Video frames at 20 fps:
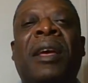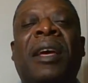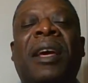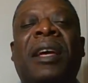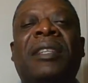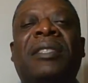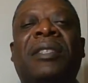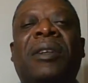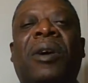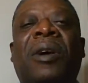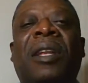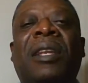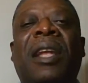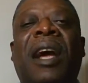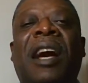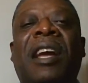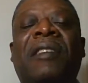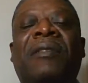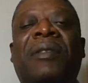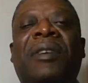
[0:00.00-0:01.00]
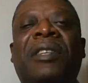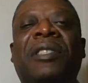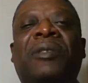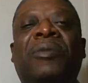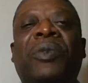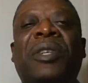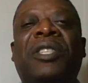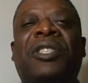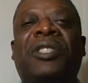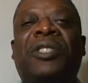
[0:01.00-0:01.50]
And so a lot of us,
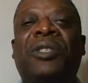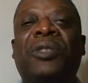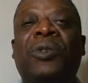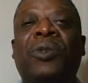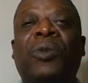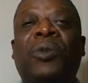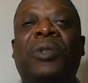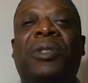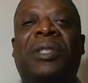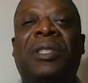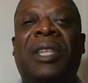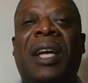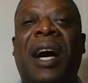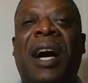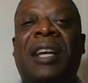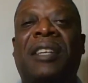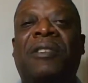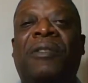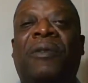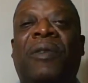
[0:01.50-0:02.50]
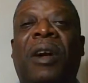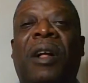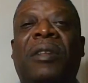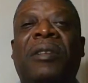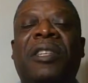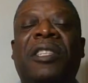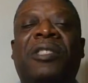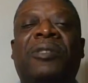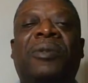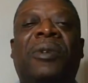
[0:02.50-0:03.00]
we choose not to follow
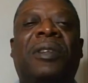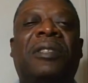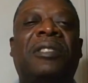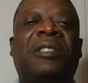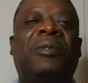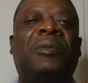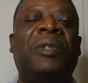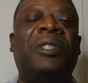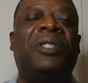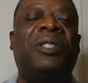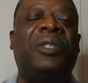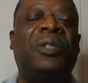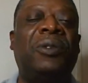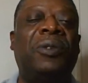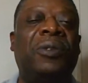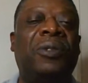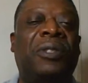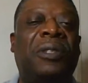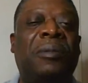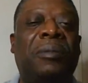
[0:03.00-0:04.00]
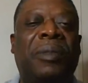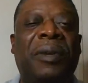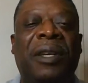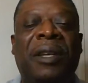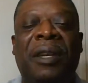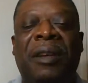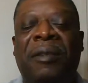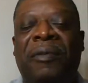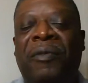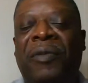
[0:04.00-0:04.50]
the instructions. We choose to
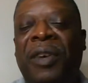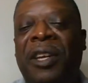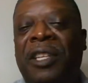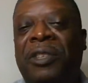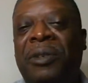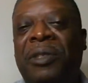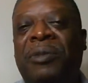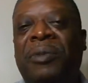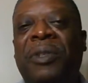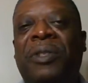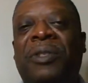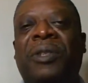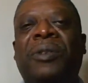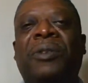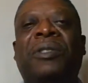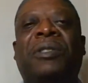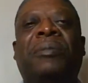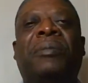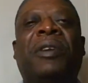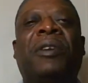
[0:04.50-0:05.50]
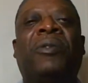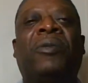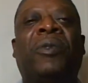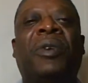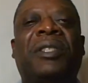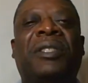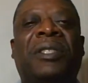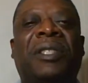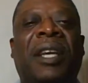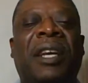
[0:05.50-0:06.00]
be adventurous. We choose to be
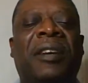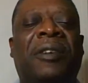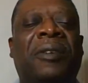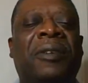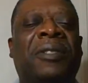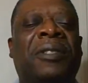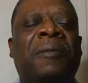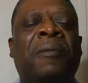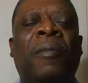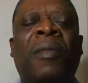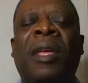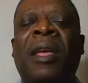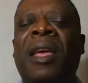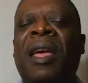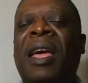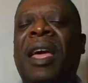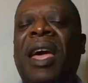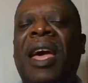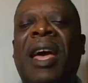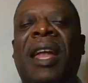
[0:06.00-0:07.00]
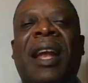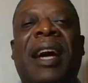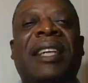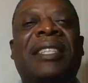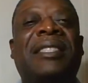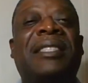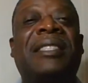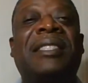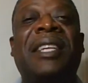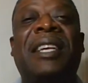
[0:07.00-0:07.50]
risk takers. And I
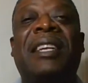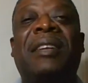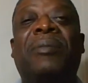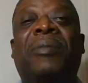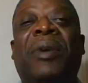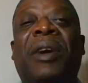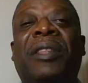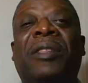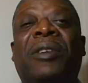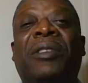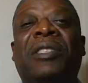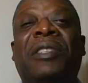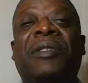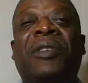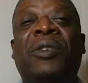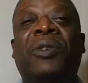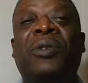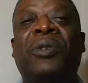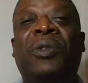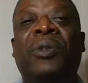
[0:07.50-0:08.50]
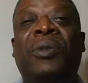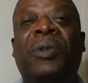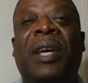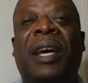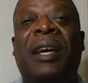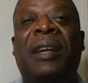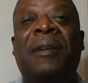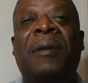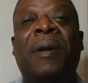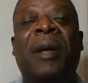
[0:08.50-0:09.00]
celebrate those of you who do
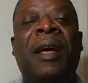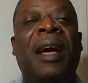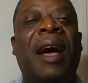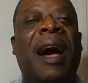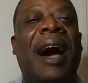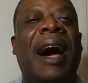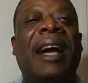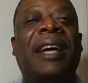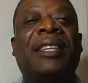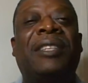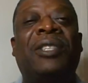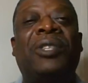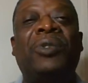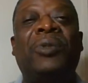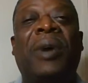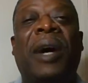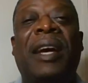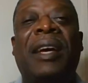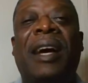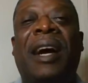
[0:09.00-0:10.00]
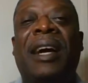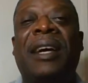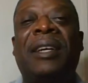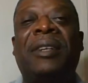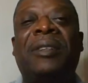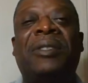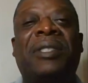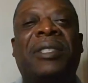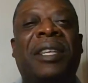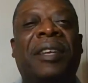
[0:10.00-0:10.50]
that. I too, I, I
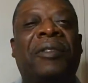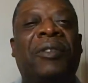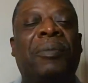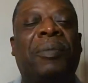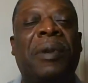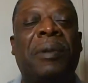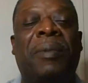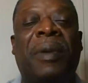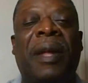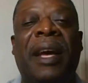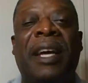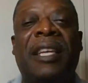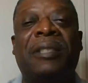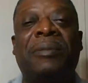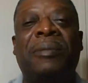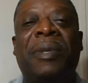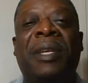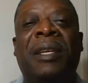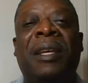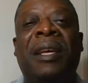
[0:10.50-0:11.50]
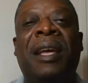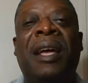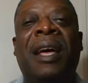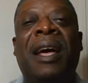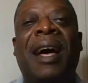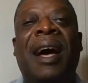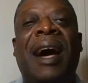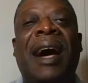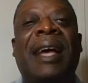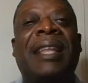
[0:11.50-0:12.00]
if people ask me,
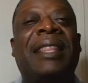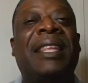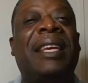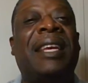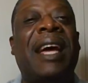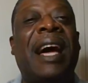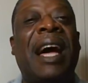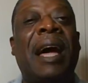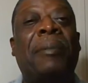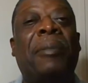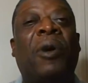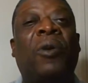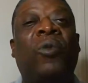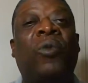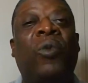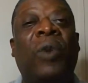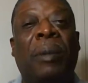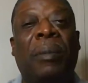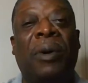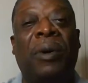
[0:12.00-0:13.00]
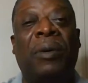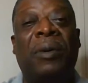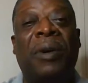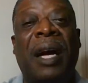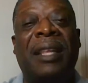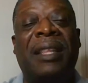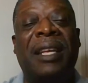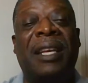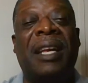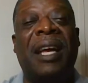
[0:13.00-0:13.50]
I think I'm a rebel.
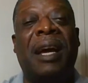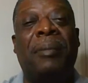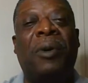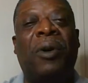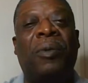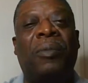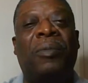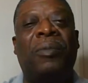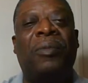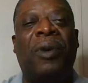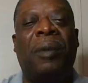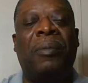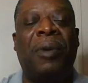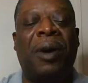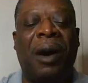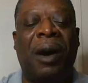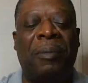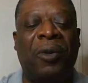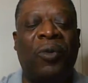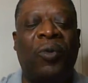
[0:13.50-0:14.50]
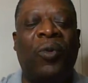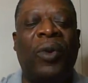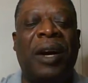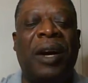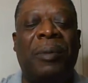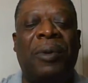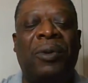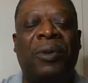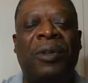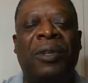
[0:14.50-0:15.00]
I think I'm a I'm, I'm a
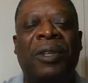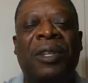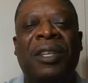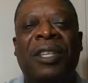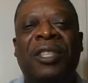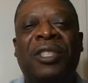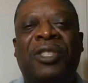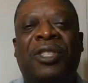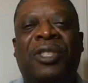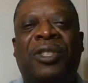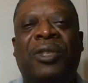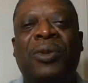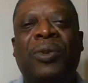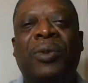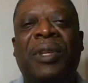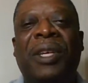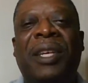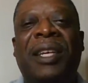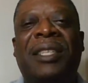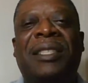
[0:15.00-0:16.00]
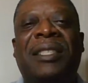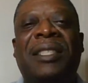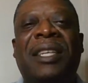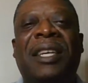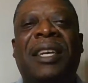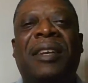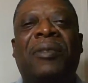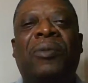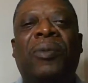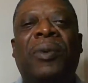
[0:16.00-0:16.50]
rebel to the
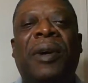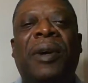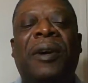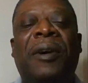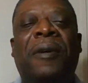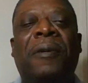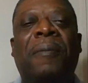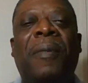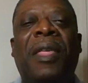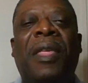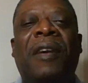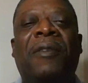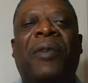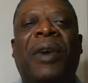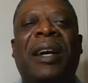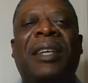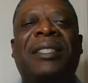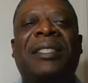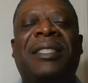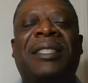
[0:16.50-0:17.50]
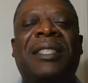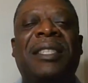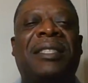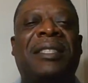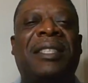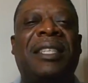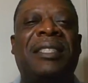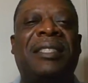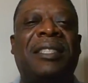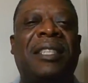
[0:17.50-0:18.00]
extent where if I
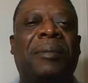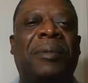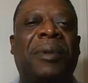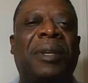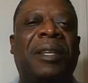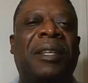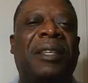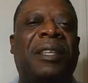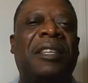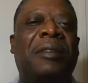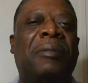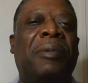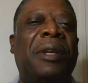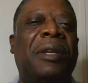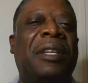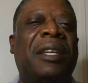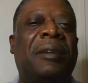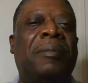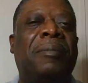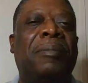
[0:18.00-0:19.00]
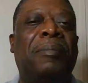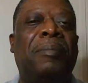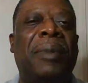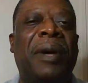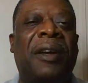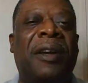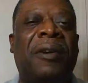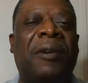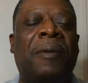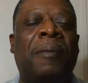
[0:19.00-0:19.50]
sense that something that could be done
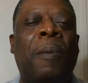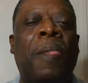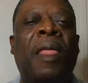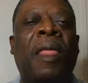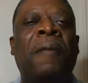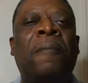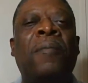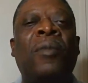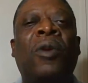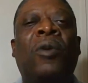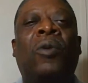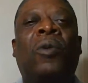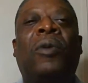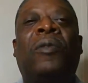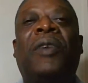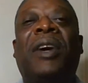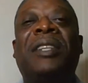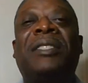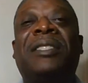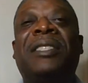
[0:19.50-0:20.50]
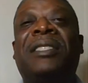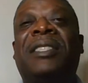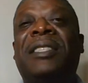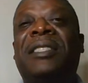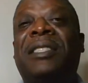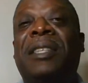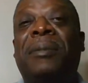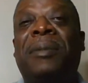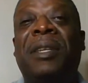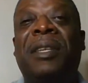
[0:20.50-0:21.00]
better, or if I sense that
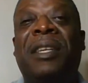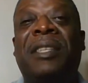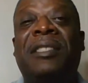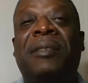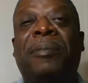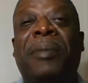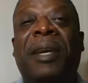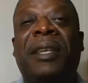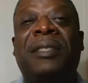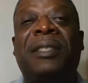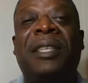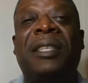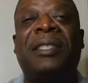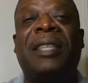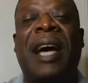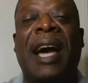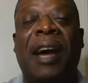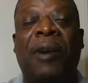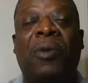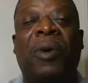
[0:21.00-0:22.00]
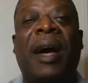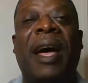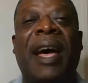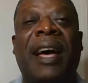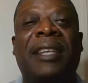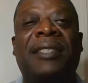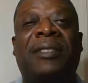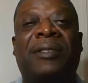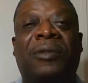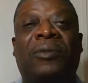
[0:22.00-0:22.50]
something doesn't make sense, I will
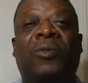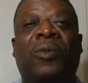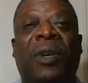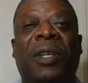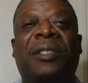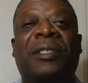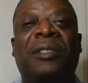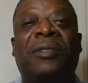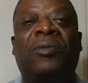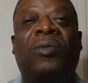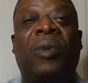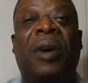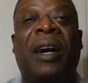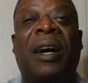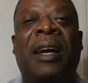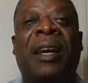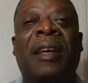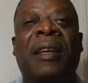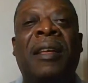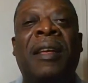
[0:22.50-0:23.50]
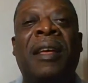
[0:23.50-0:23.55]
ask questions why.